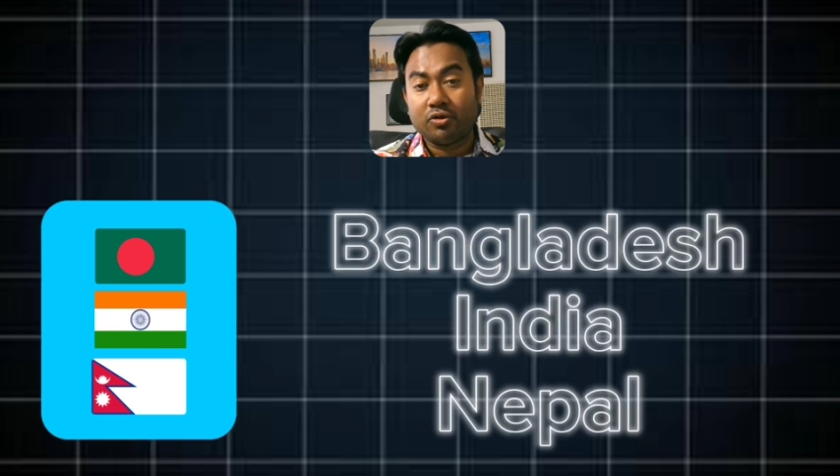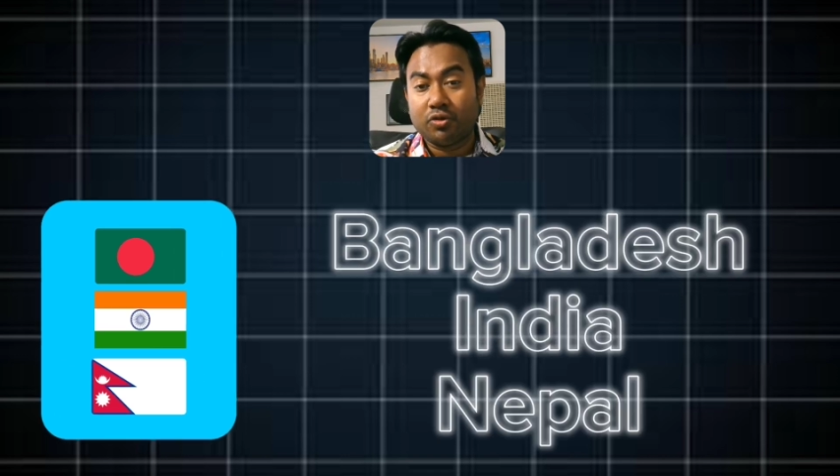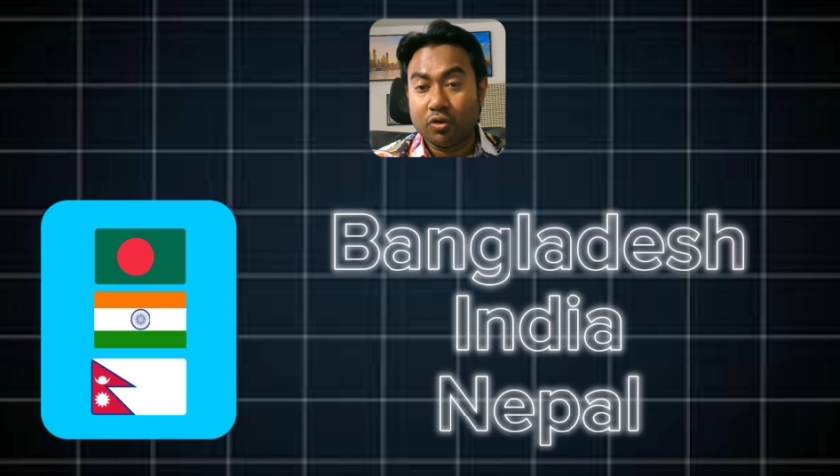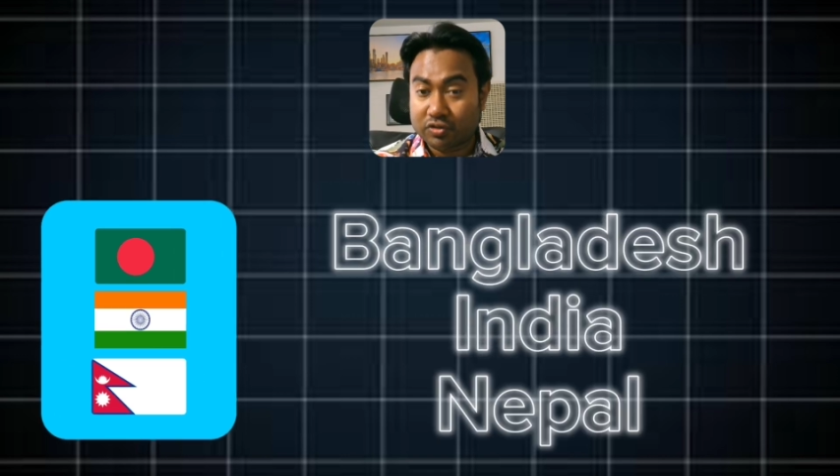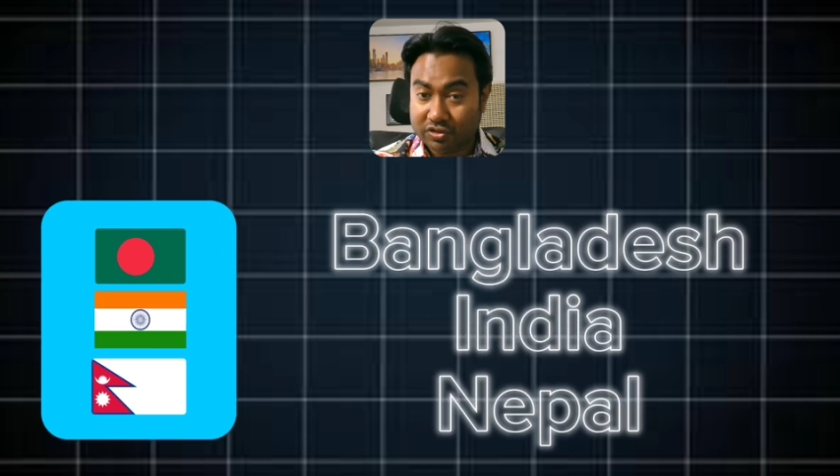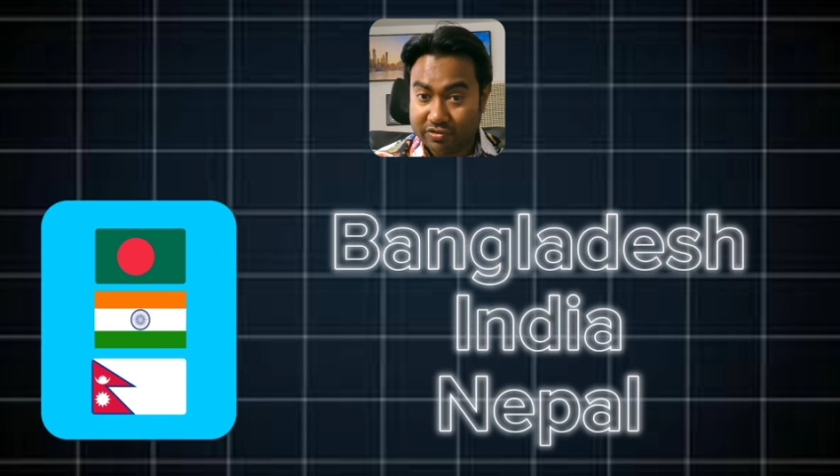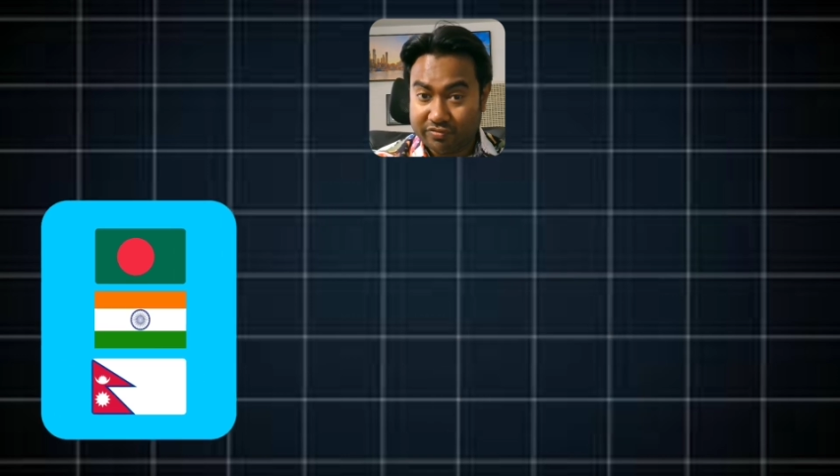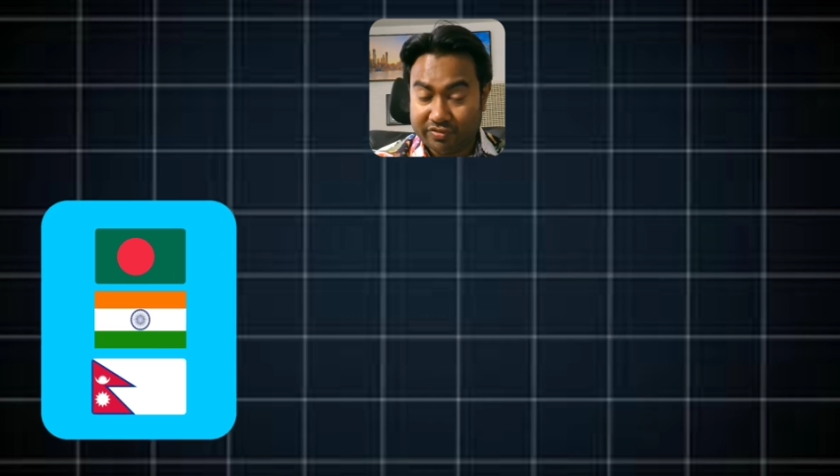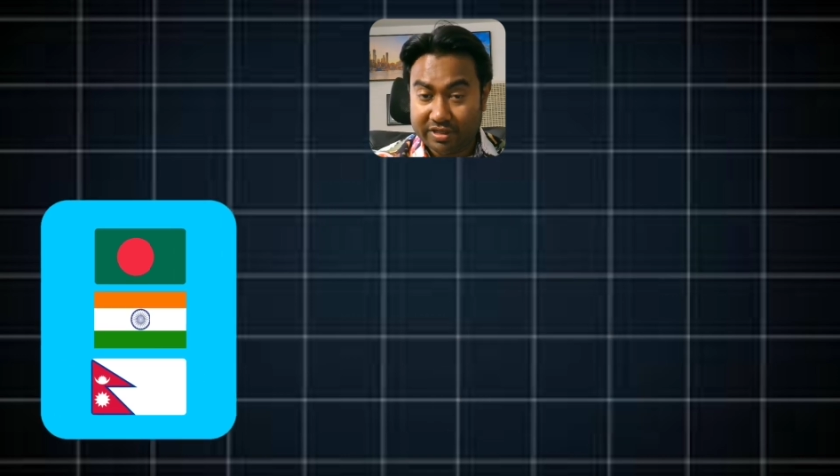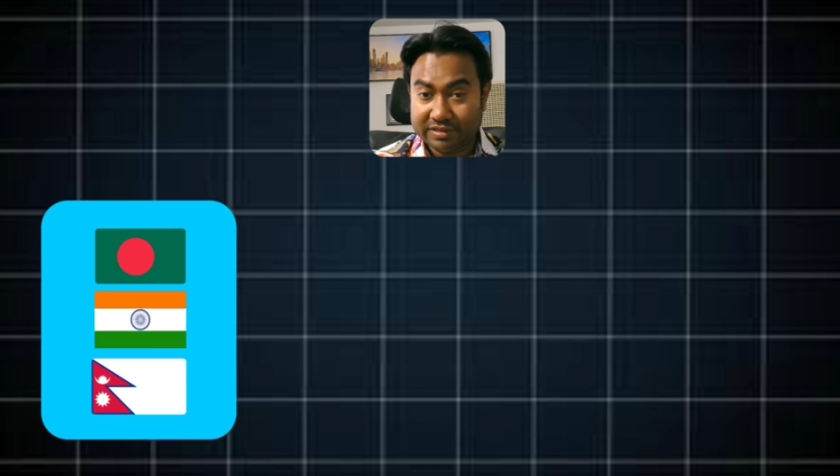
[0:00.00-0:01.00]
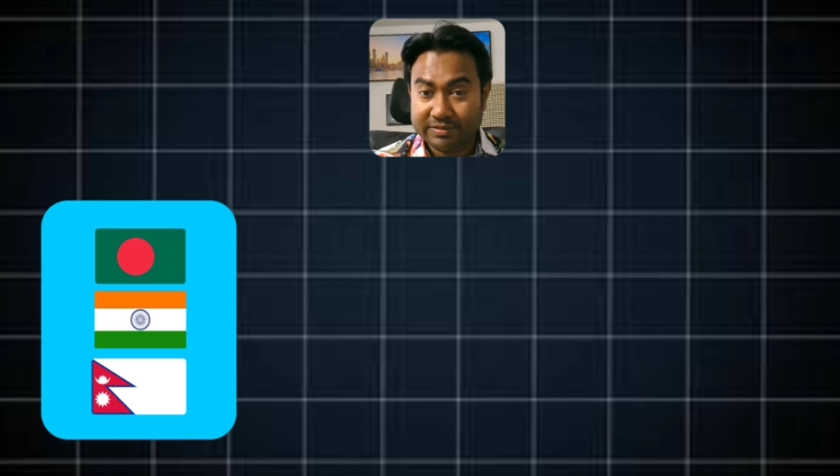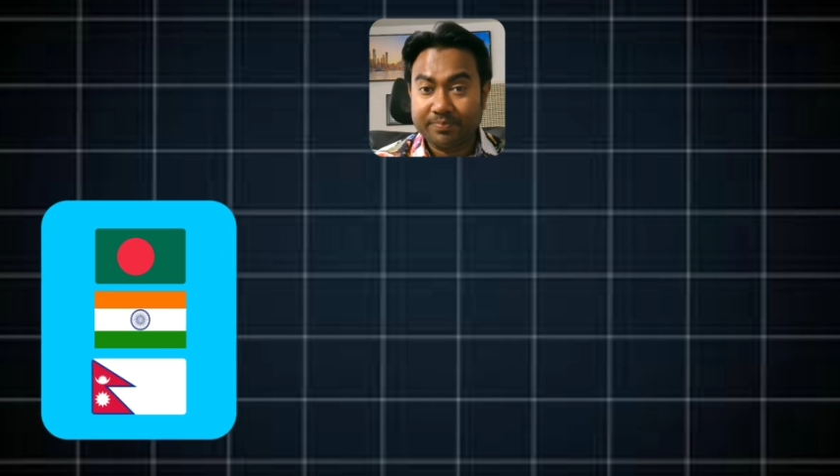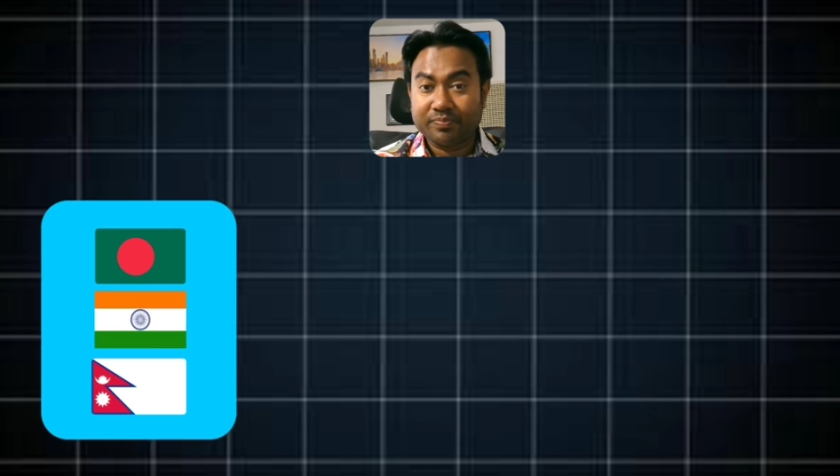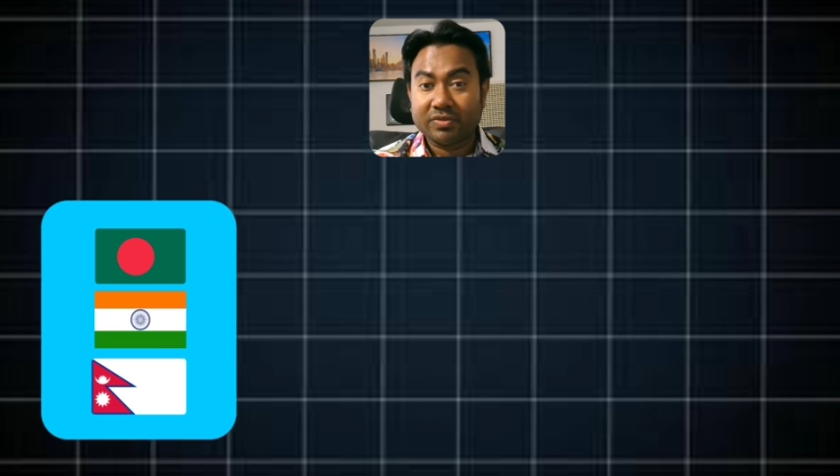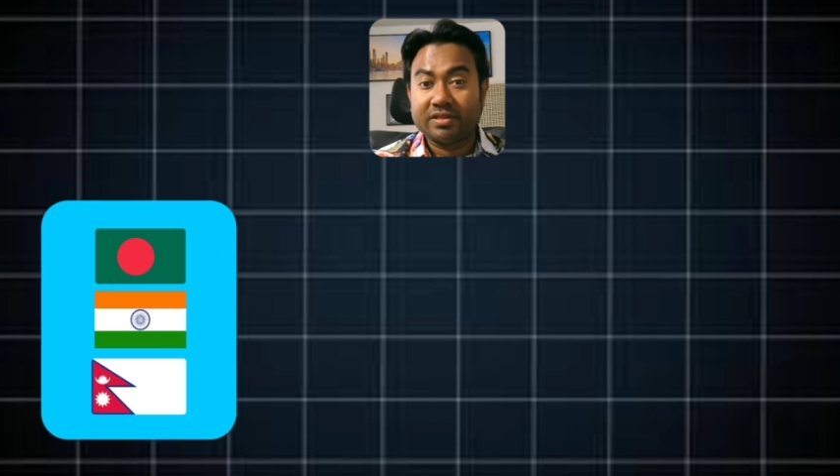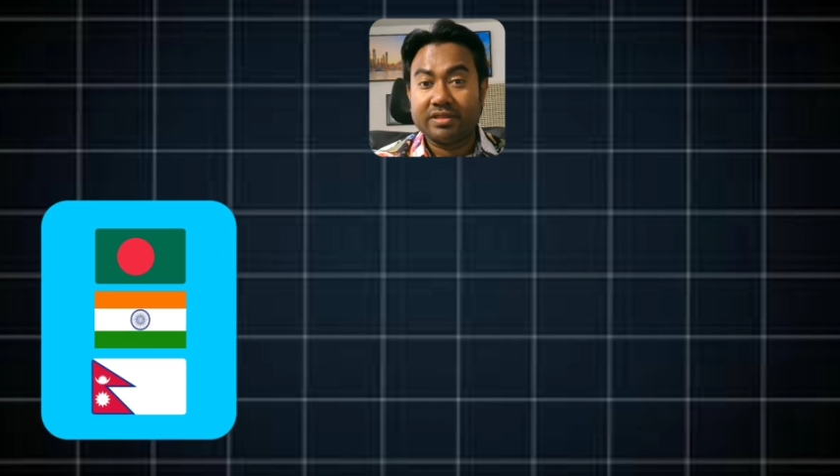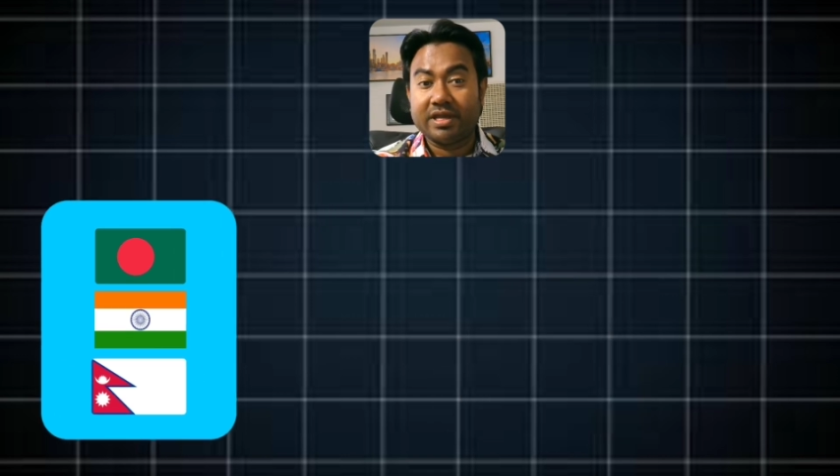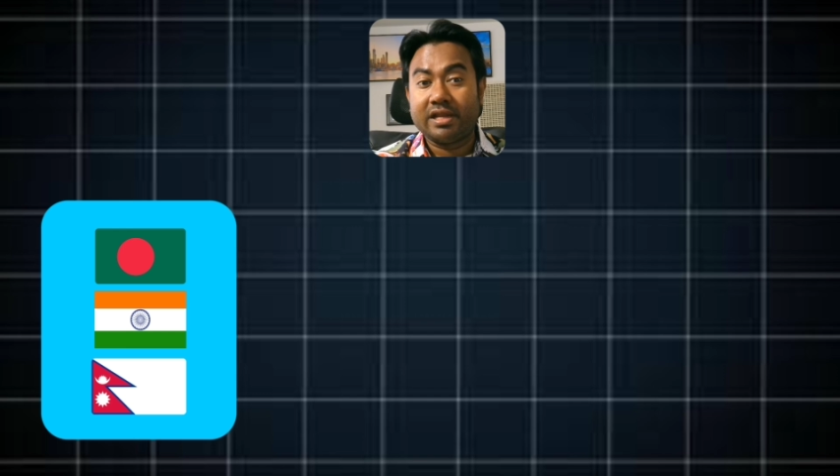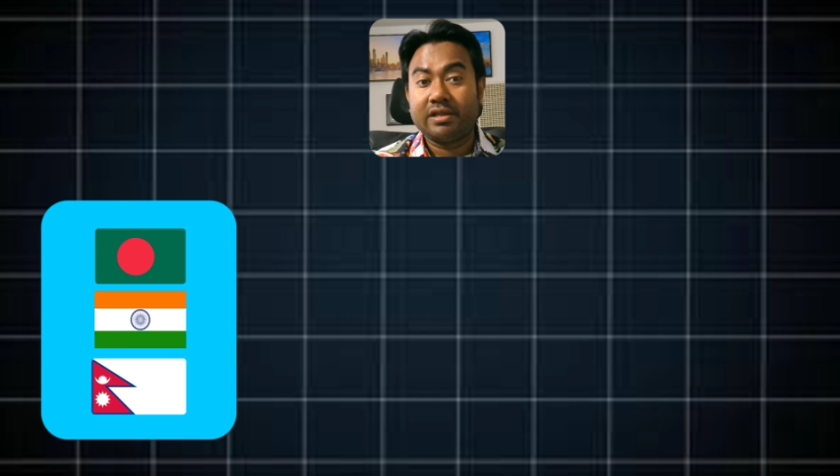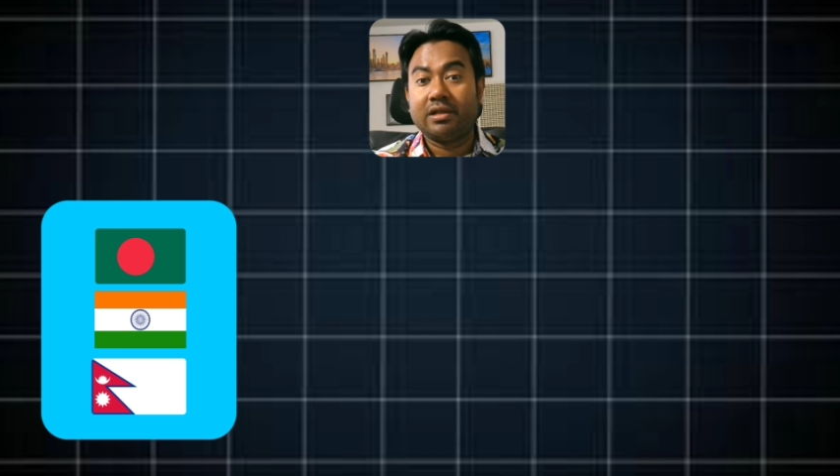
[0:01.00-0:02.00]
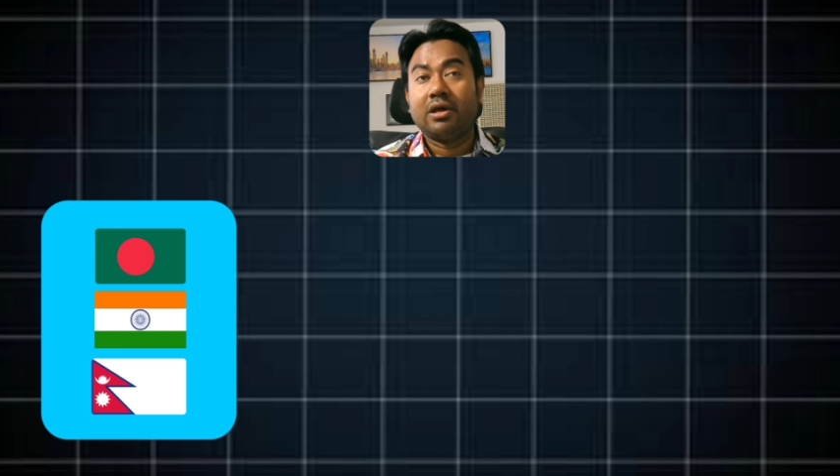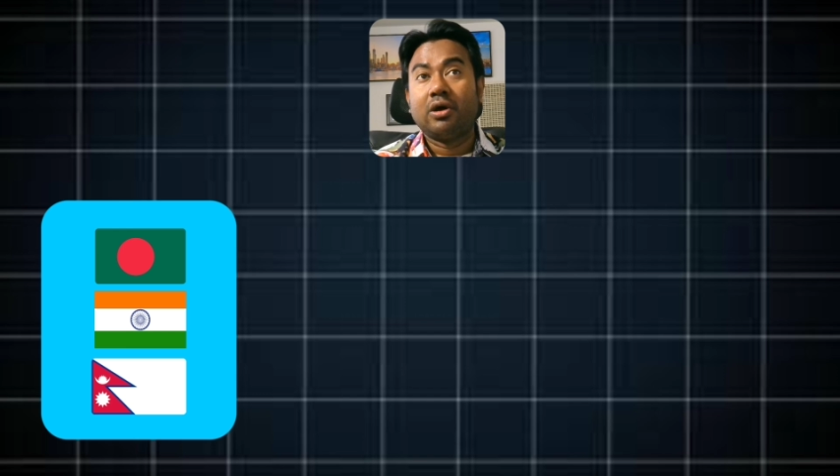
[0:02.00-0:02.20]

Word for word: those countries, then